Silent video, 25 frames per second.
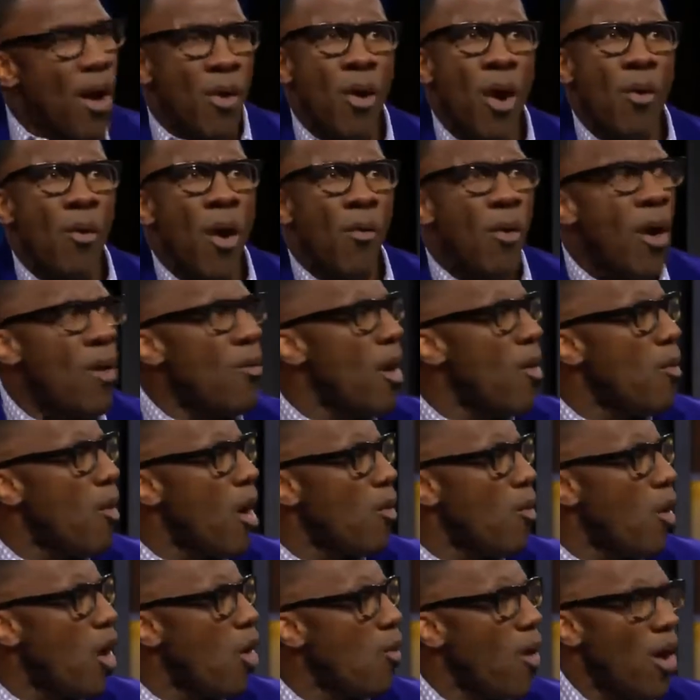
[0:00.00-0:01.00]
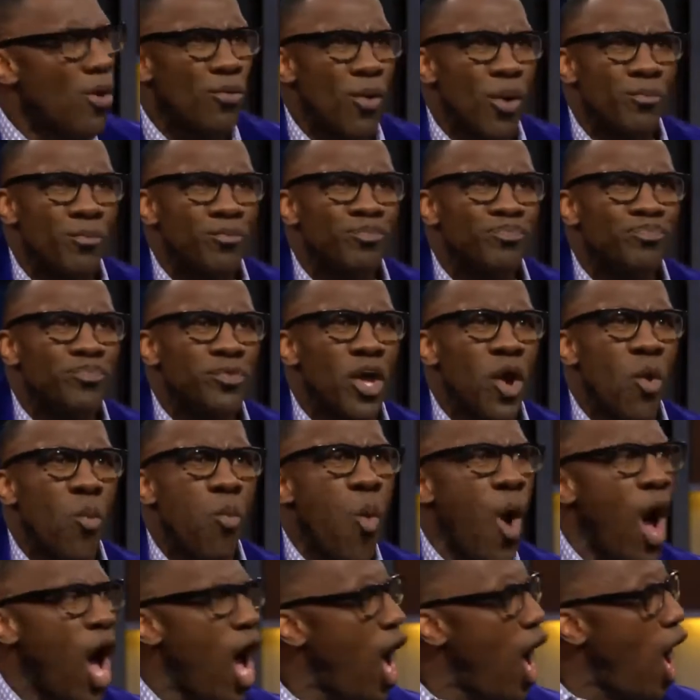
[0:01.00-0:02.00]
Whoa, whoa, whoa, whoa, whoa, whoa, whoa. The best player on the
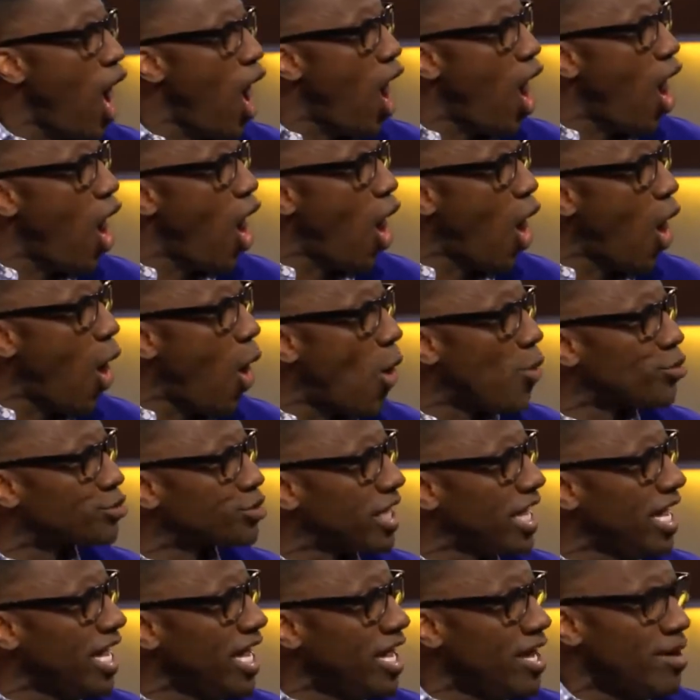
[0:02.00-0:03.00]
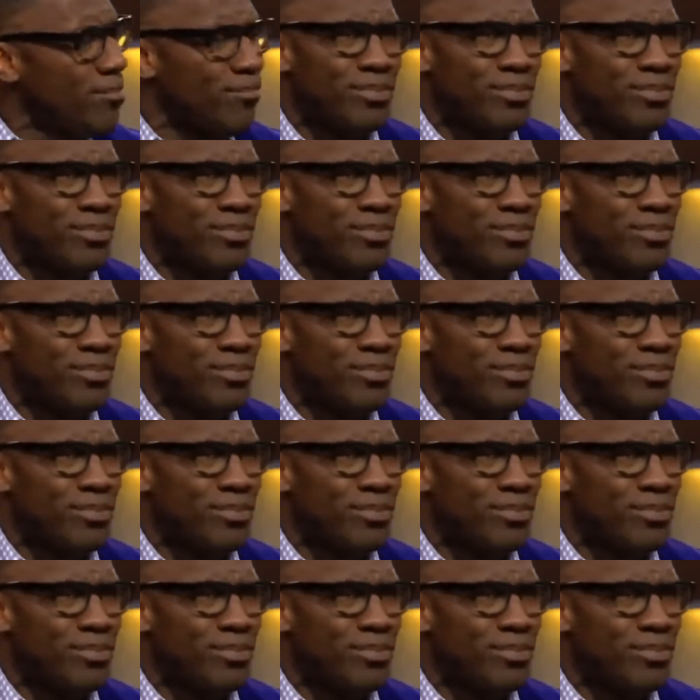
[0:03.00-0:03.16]
planet. Whoa, Skip.